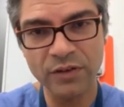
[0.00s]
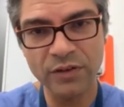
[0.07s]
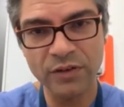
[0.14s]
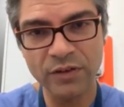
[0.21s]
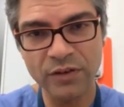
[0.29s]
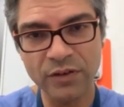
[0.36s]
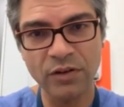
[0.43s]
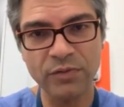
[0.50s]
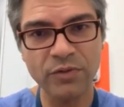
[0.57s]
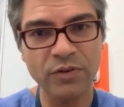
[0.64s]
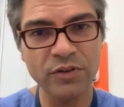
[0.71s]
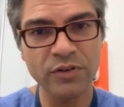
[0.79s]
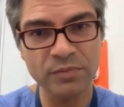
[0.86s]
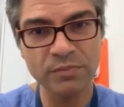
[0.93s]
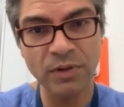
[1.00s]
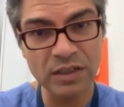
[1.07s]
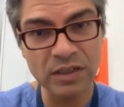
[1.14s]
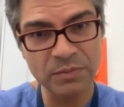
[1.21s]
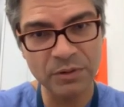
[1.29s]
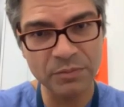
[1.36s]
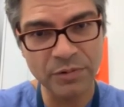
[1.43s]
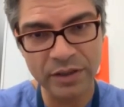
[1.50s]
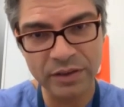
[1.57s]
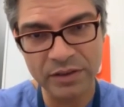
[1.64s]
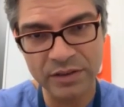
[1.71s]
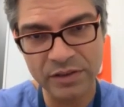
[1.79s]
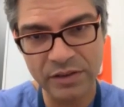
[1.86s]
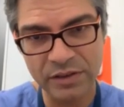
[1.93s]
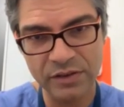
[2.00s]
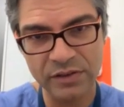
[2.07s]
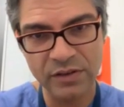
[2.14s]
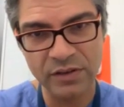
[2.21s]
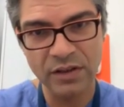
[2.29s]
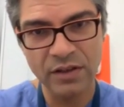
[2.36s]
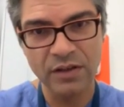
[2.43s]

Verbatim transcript: and also, of course, multiple pregnancies.